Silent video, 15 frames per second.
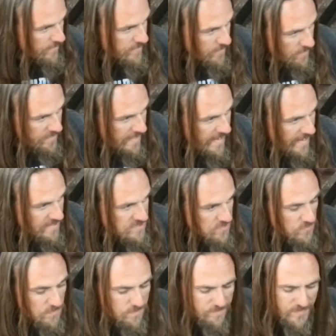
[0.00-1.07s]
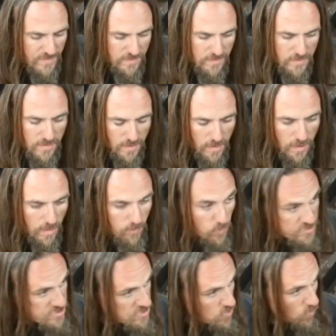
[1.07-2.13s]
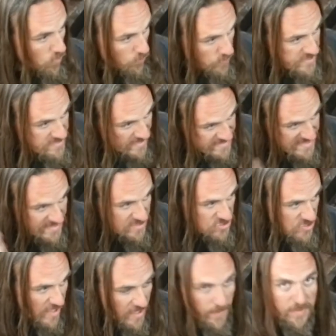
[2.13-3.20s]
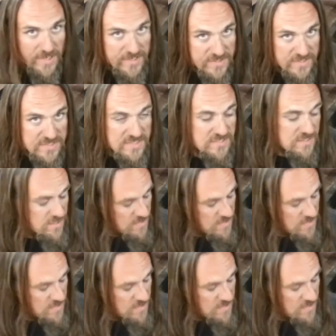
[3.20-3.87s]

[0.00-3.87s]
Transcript: here in the axle, which is cool. The reason I set the shot up like this